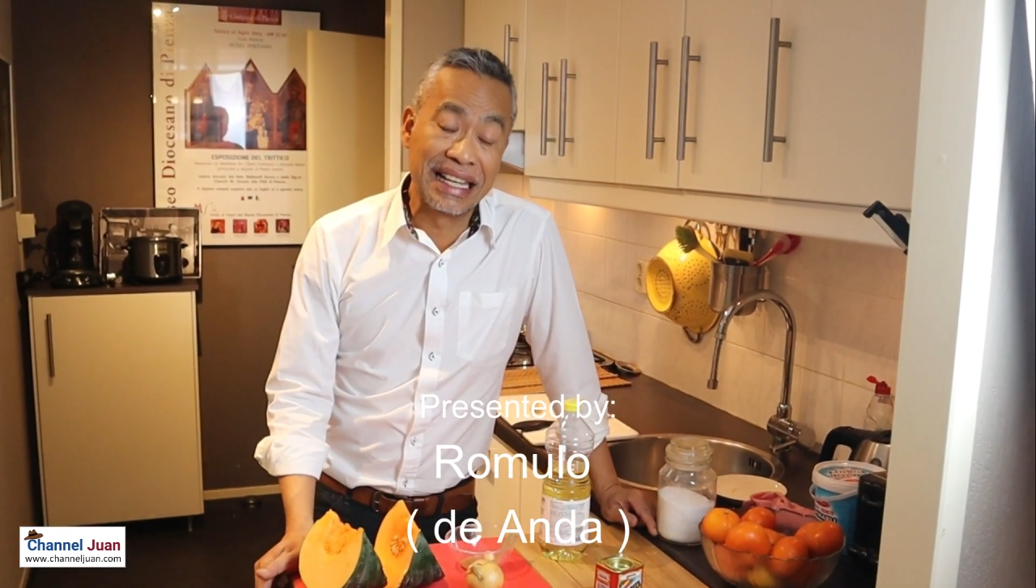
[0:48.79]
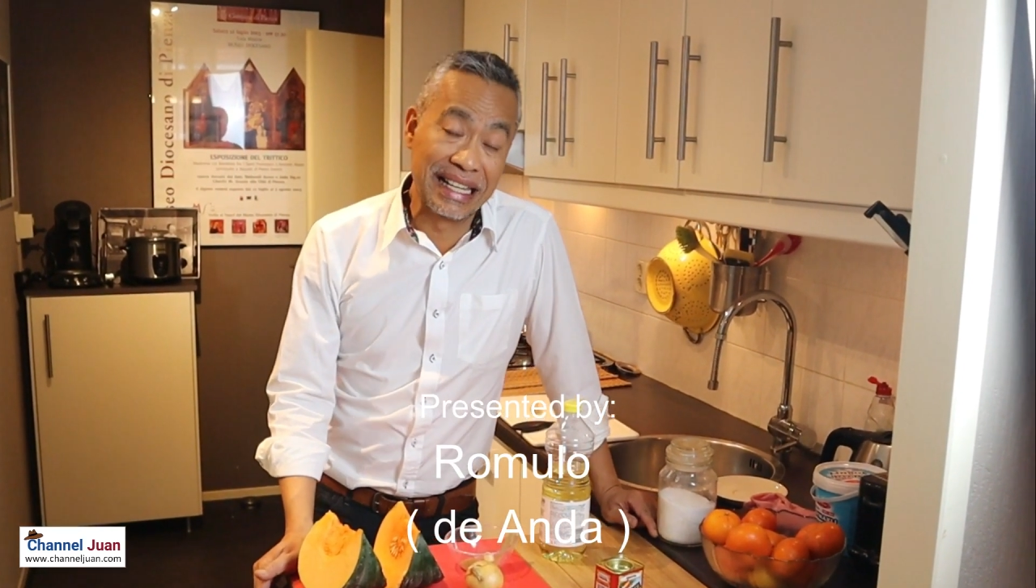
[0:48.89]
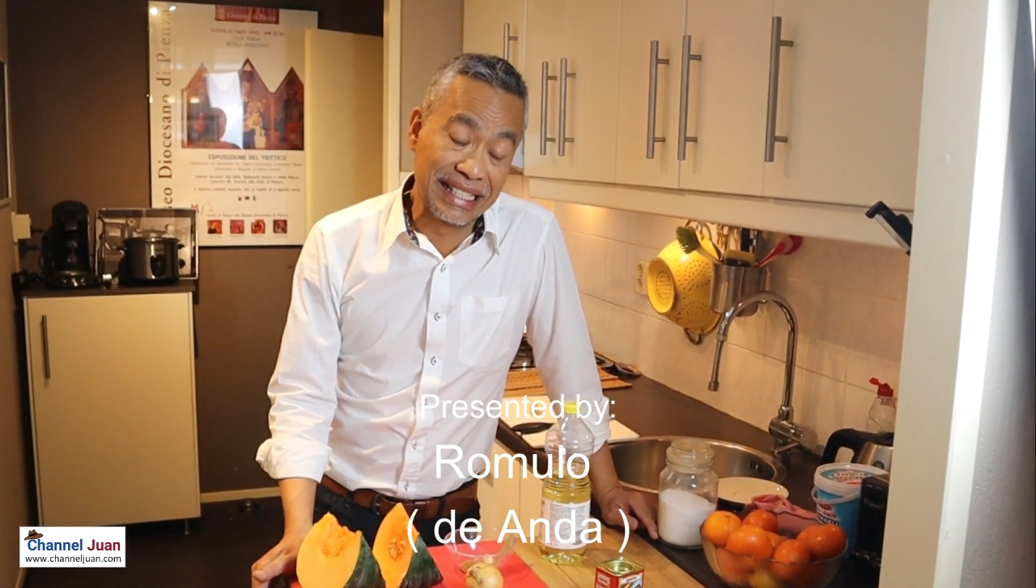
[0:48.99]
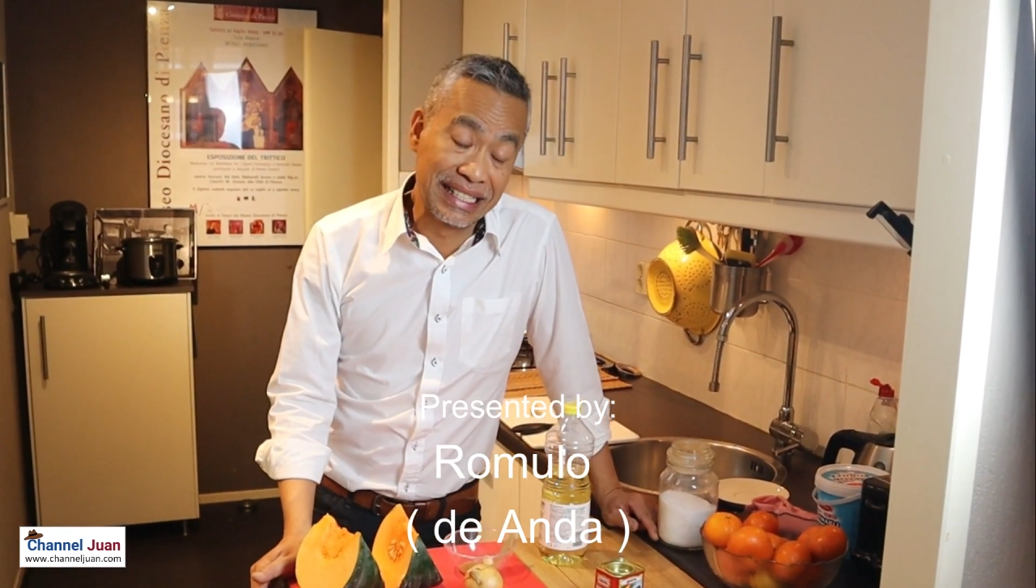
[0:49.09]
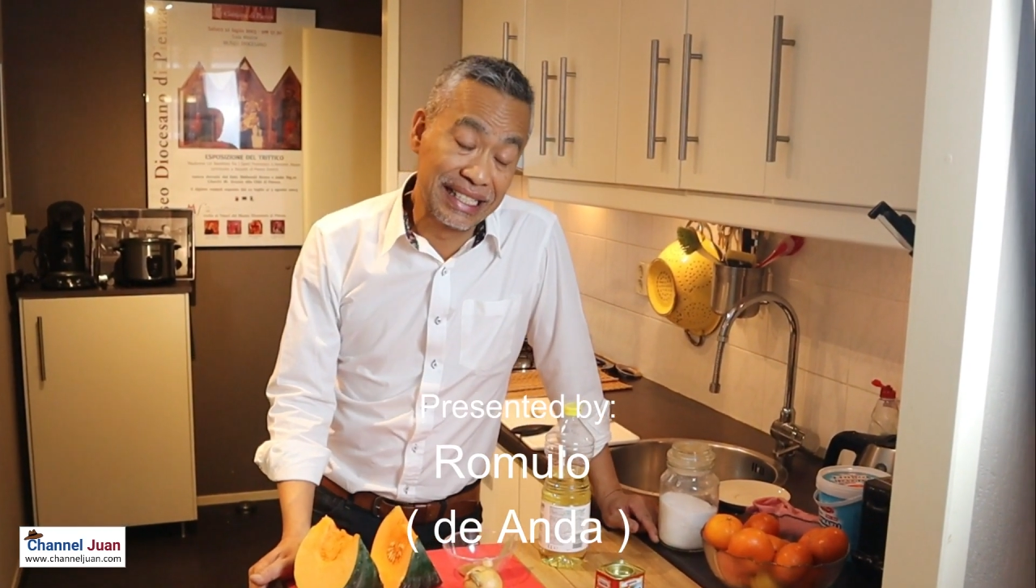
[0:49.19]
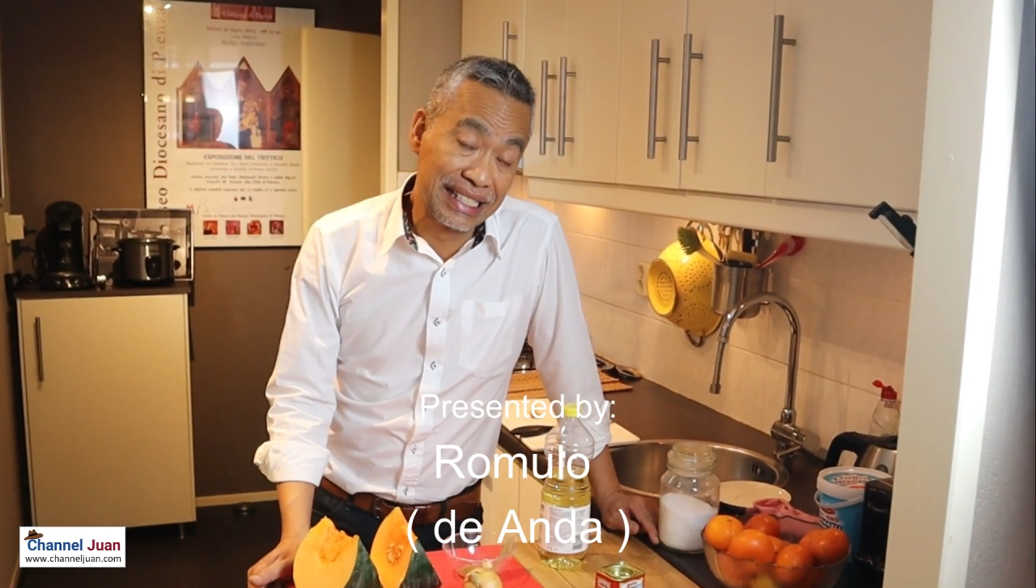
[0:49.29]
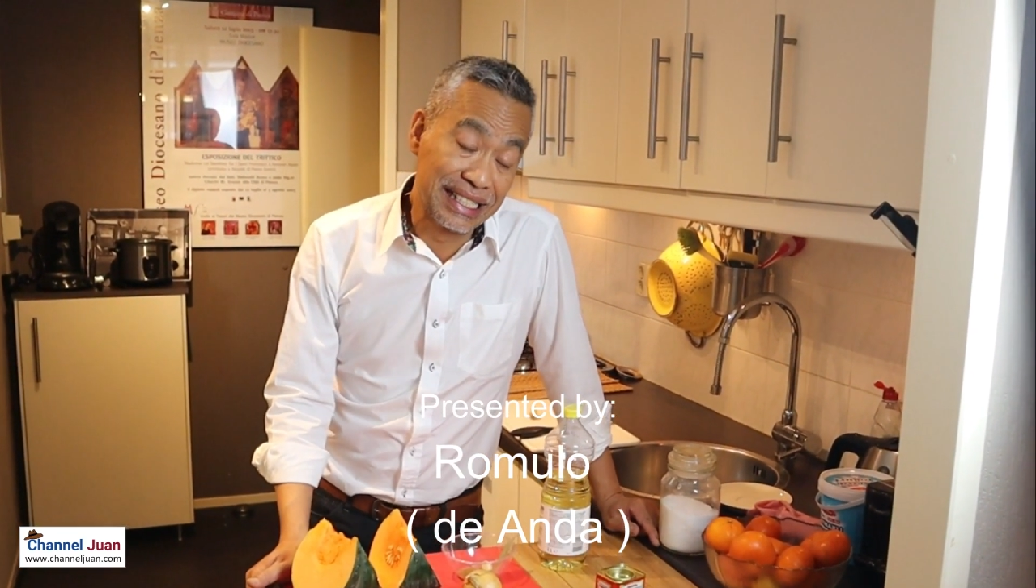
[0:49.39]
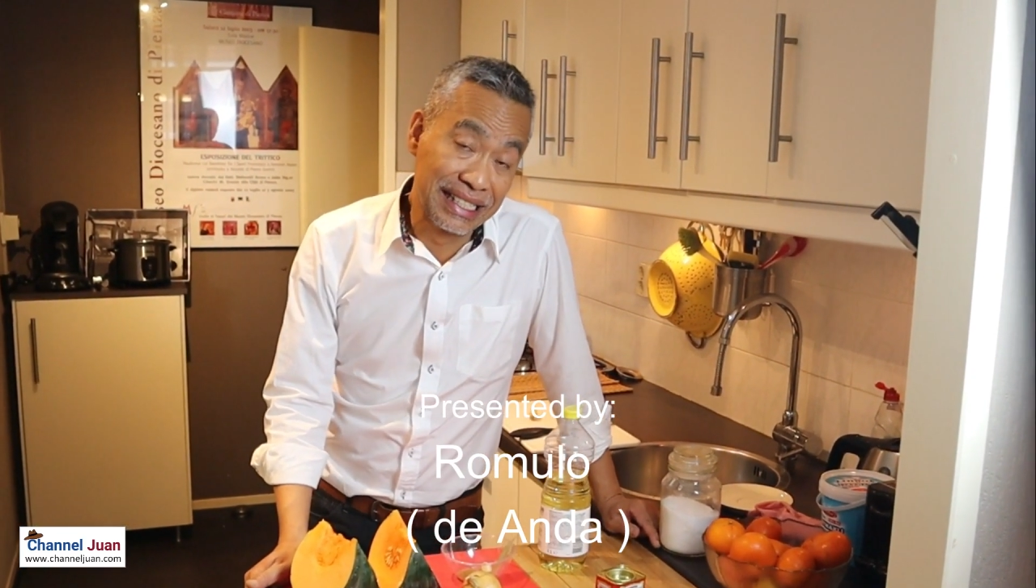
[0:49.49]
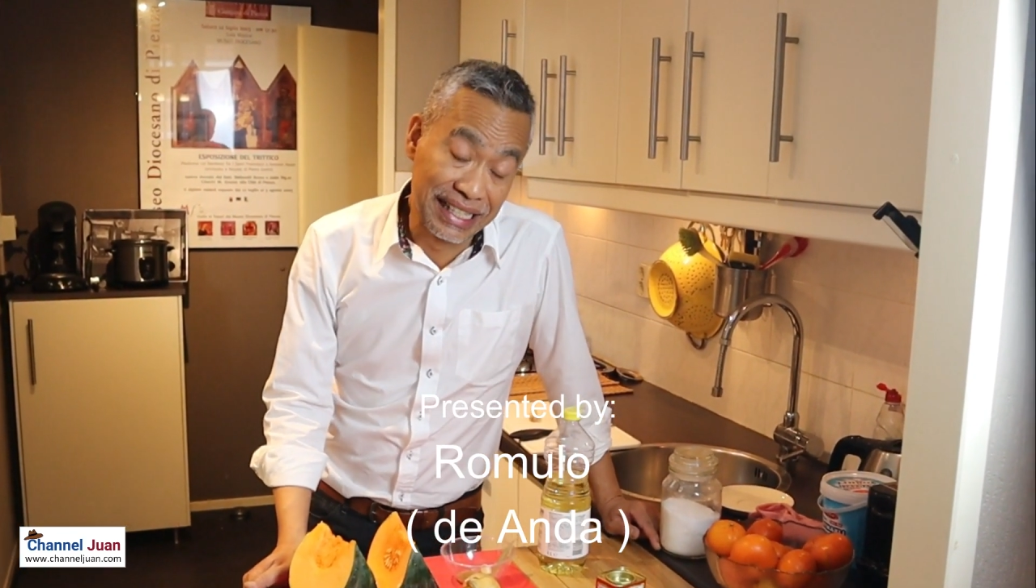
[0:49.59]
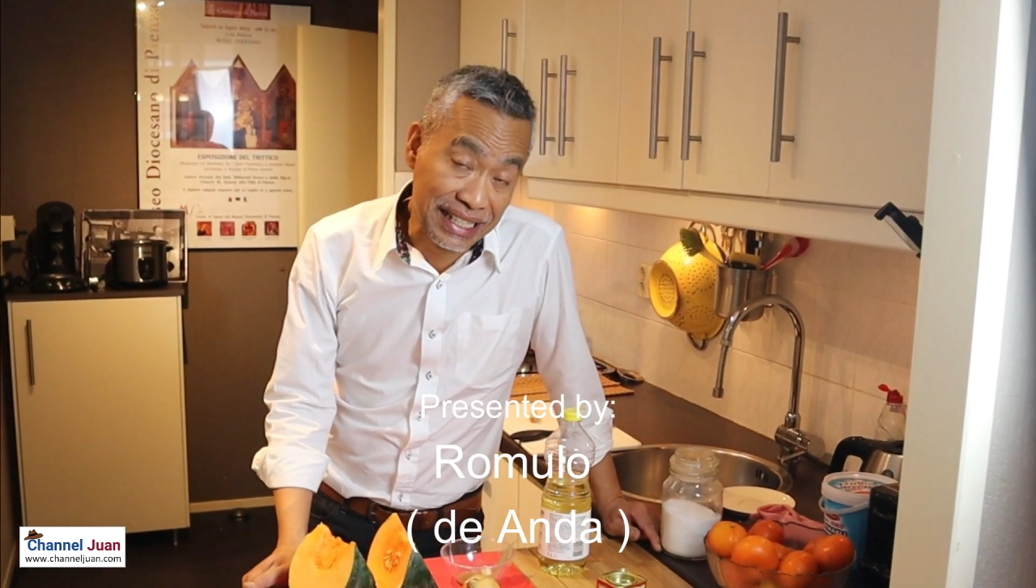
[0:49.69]
And
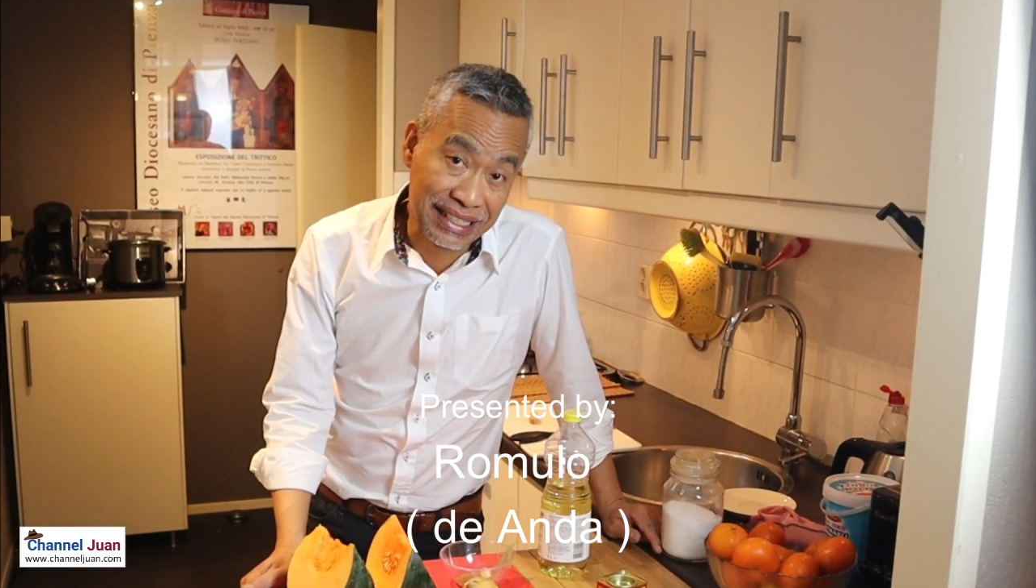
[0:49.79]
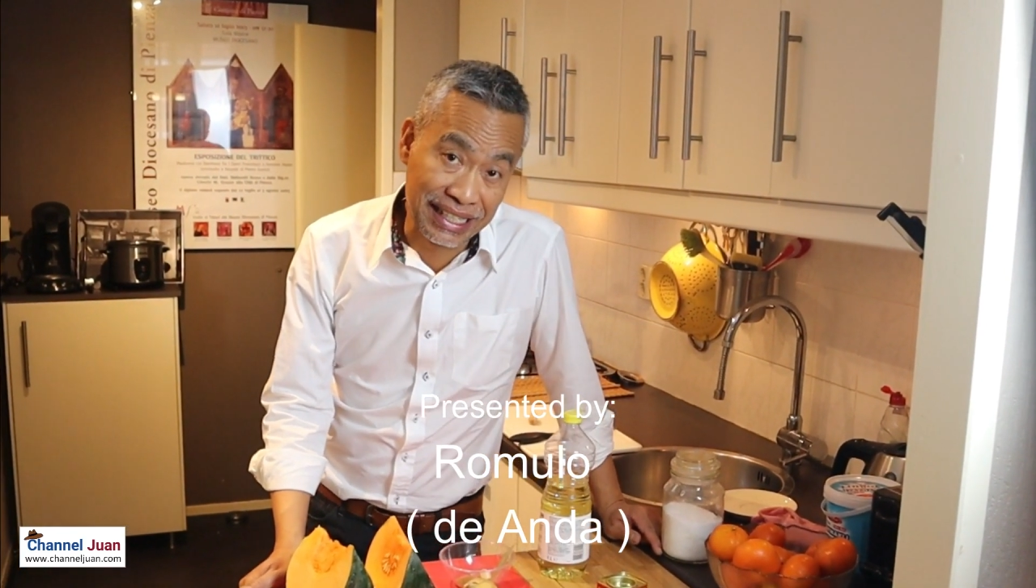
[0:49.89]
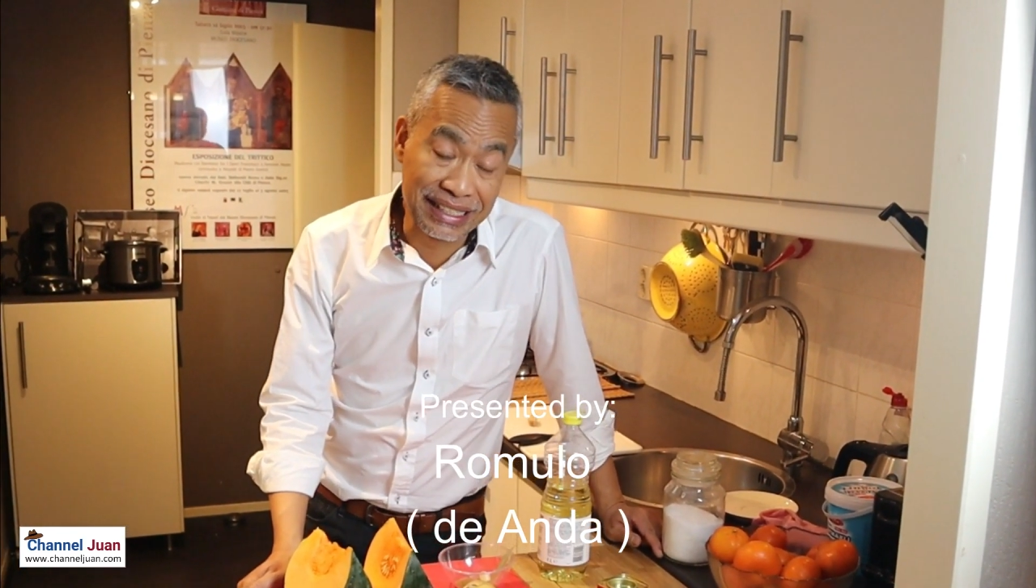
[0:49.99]
this